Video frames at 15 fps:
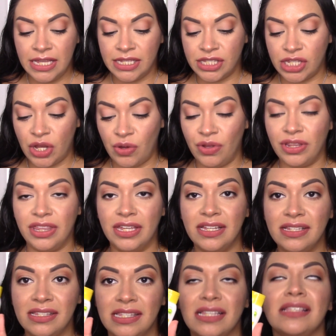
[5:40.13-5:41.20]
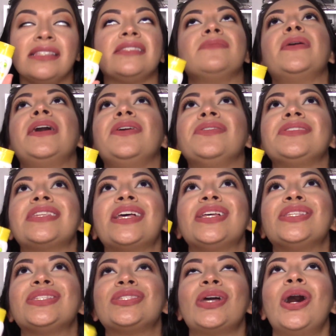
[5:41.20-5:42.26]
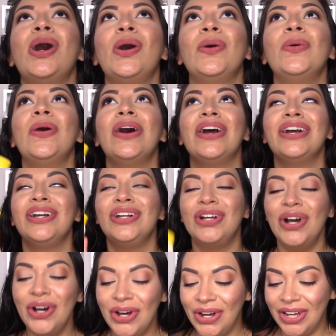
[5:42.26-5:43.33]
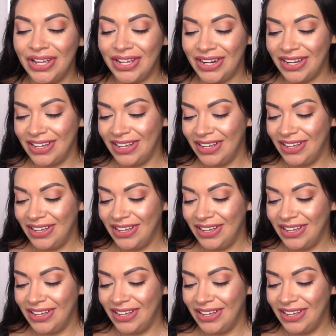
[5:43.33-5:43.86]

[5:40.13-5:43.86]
So this smells so good.